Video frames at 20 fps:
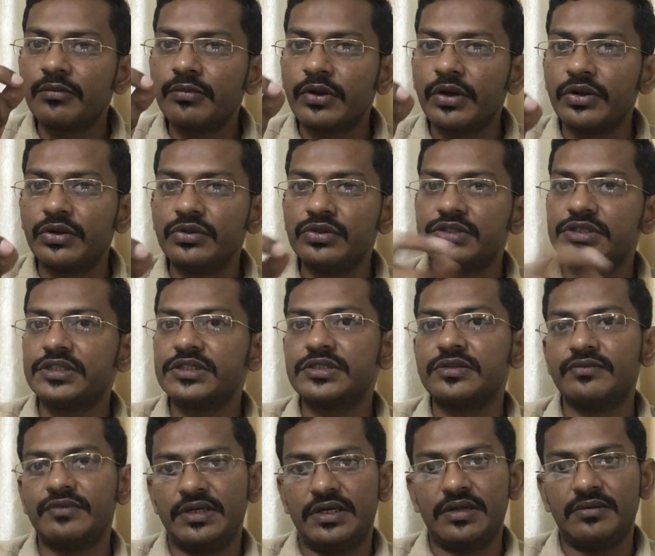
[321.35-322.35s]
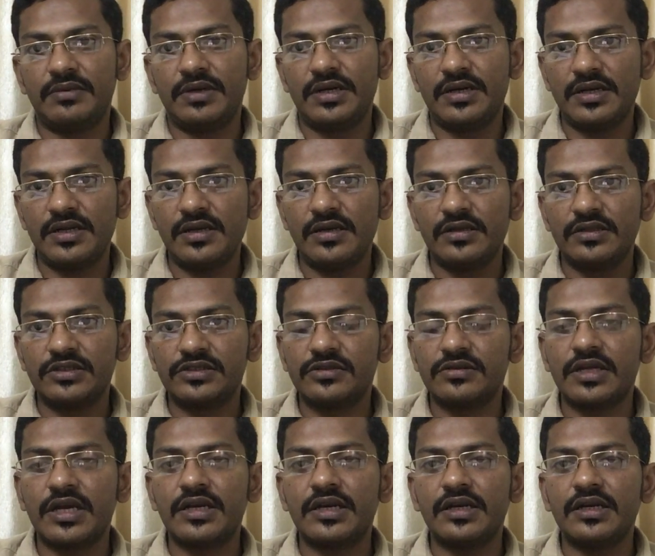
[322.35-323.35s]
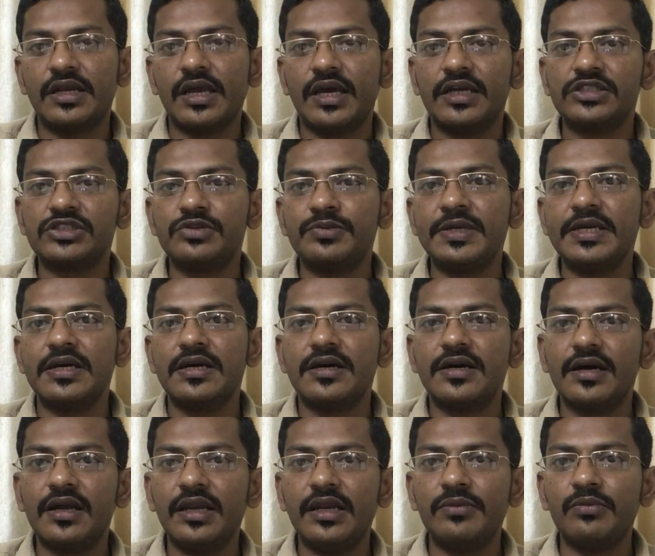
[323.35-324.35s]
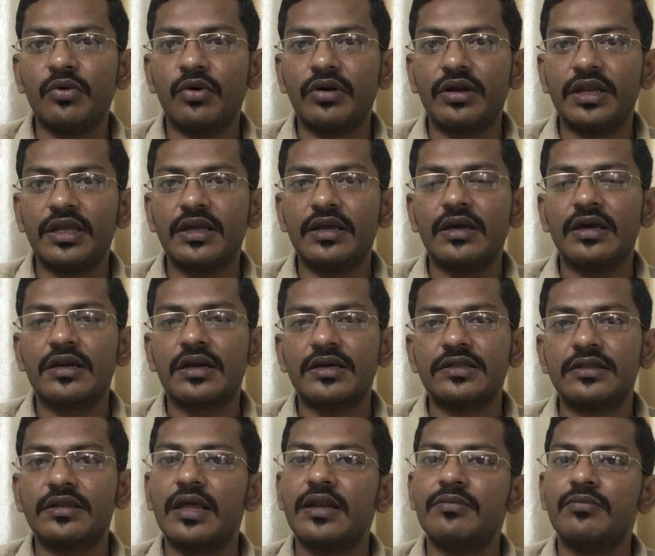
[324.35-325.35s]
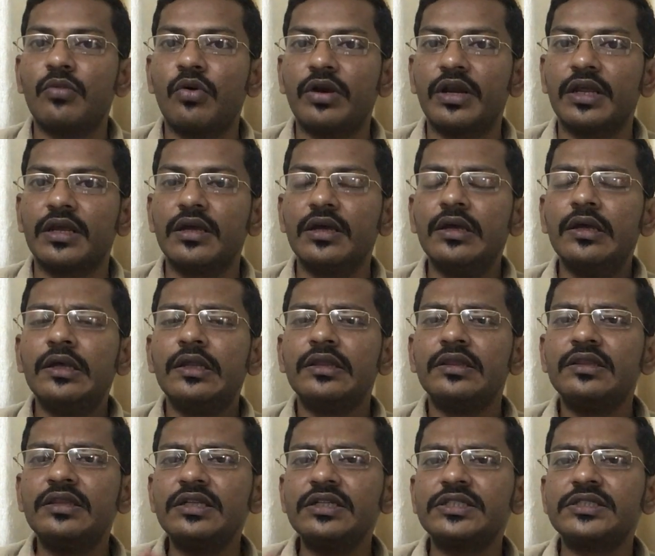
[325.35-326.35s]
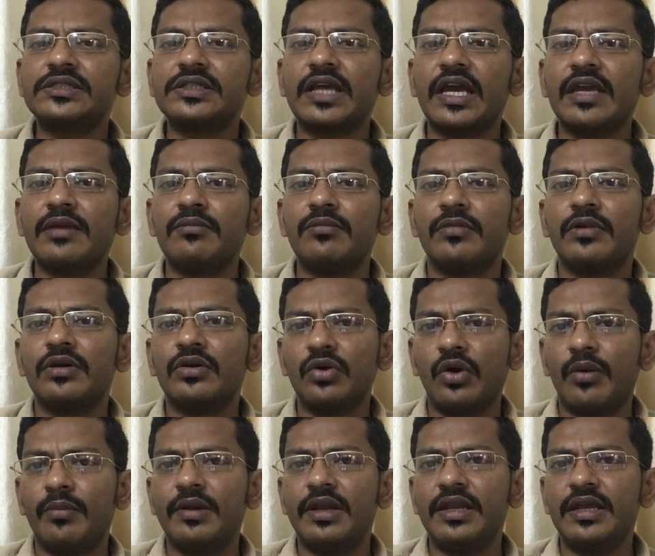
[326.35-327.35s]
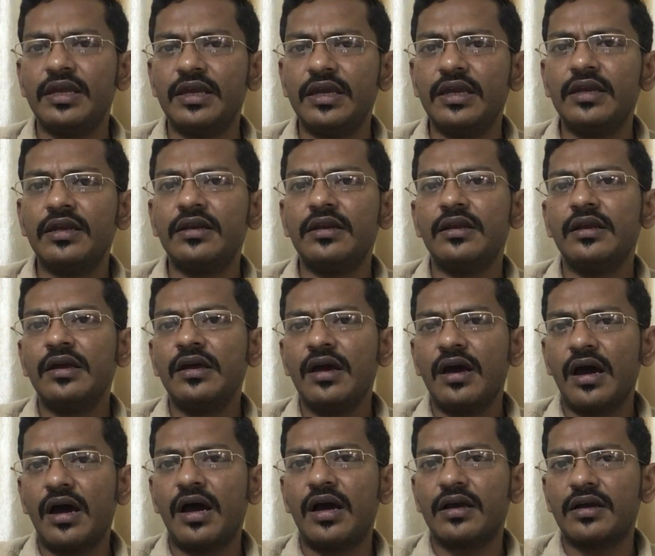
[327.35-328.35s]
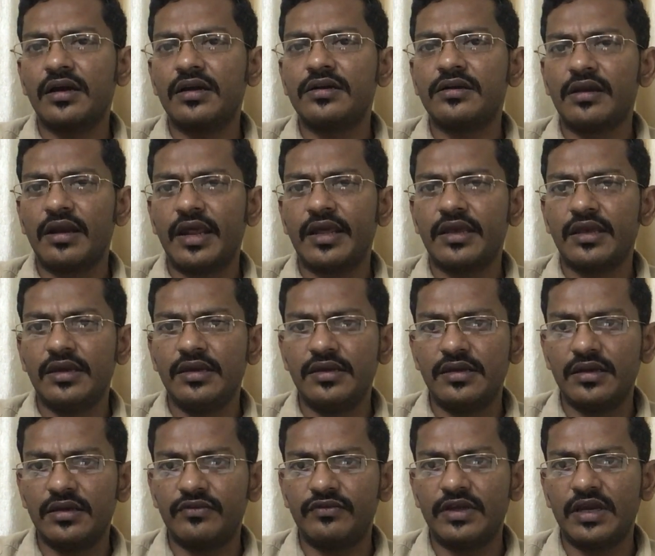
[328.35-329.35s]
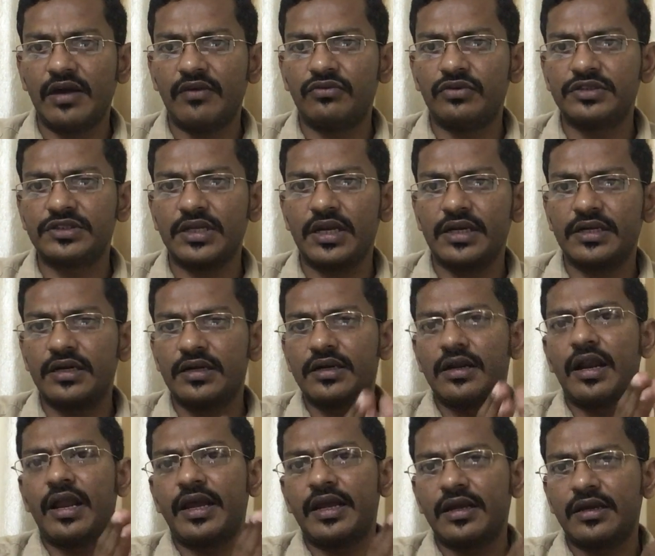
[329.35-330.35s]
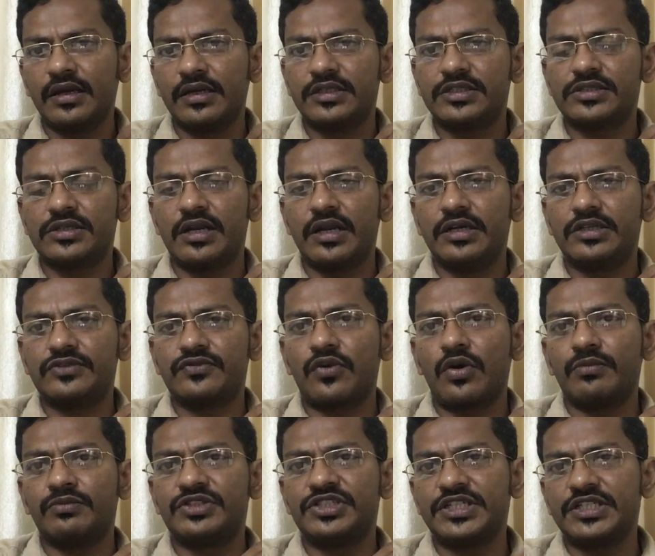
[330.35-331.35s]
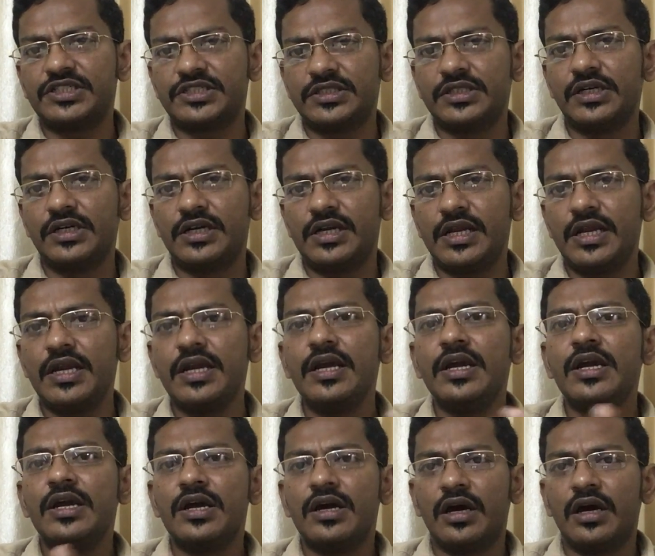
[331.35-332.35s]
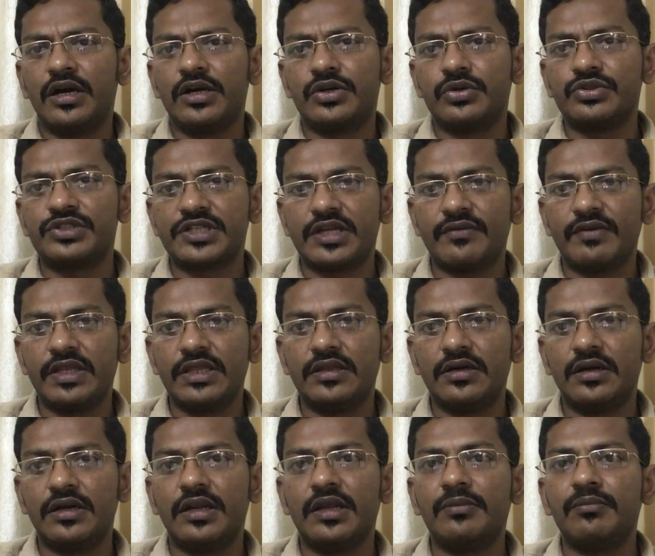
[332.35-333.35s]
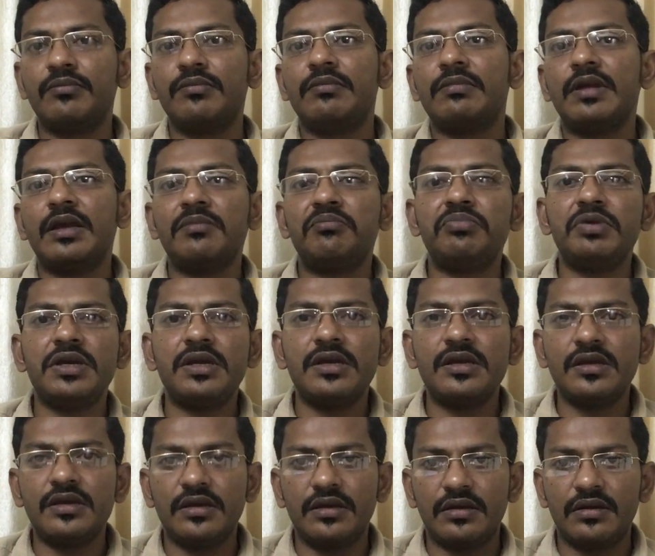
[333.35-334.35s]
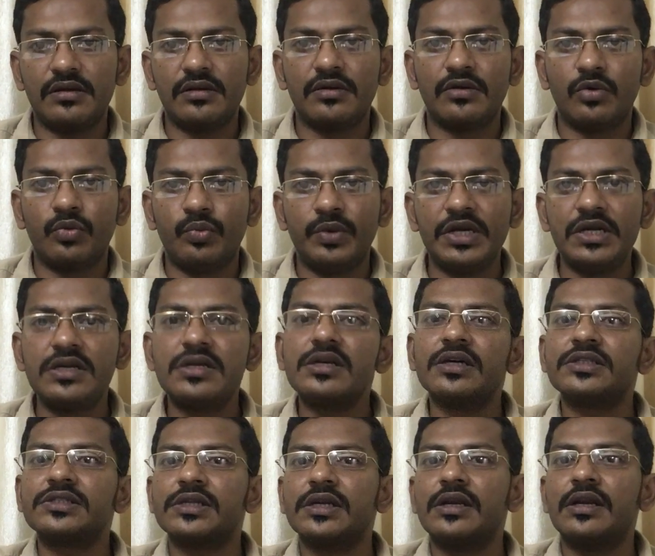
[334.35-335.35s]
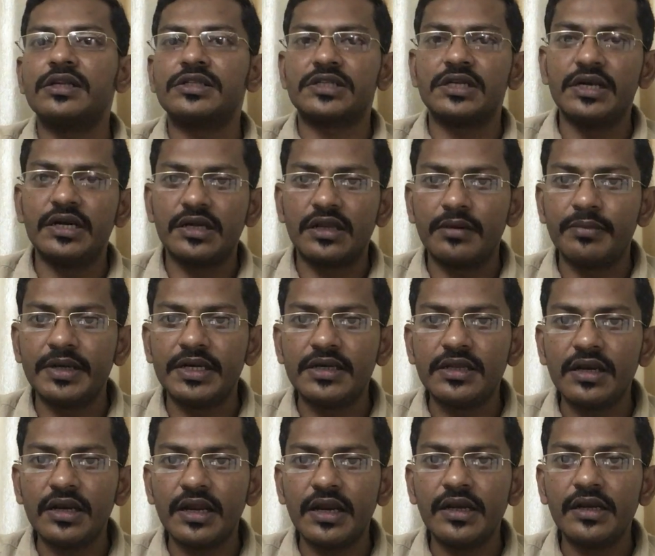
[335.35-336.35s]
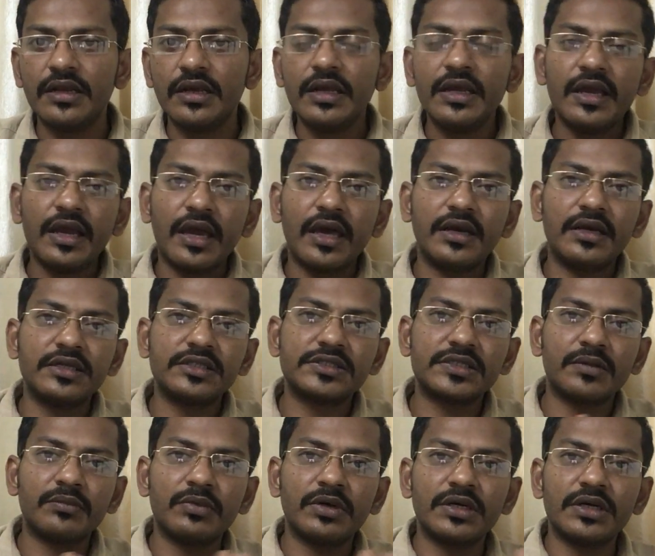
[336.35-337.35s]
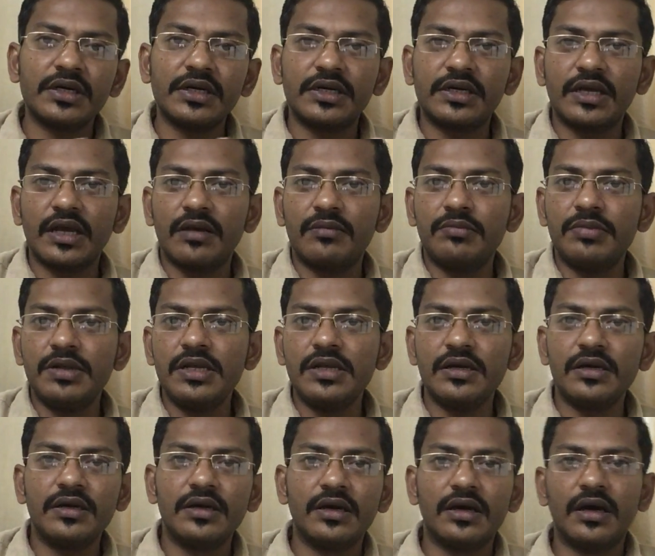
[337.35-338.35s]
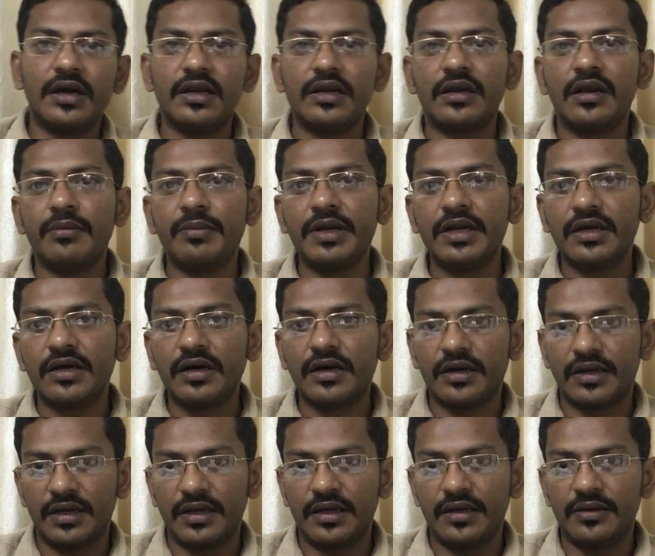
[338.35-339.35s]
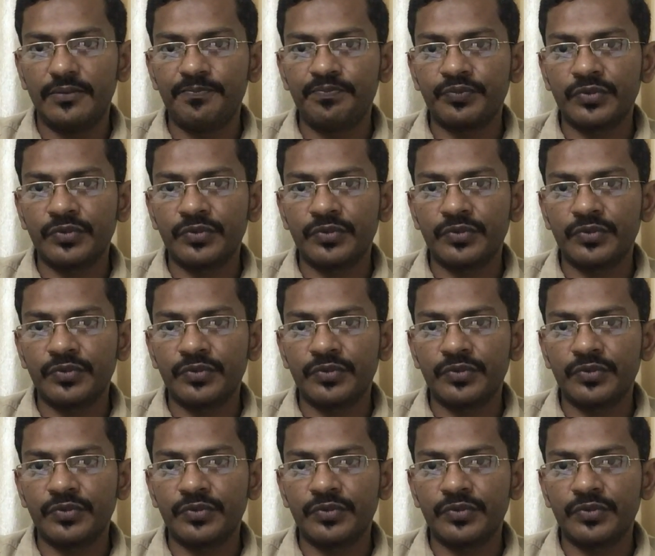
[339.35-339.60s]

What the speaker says: produces vitamin D. So that it has to be early morning rather than morning. This time normally in our country like India, we have to select it like it's from 6:30 to 7:30. Maybe in winters it's little bit delayed, and in summer it can be a little bit ahead.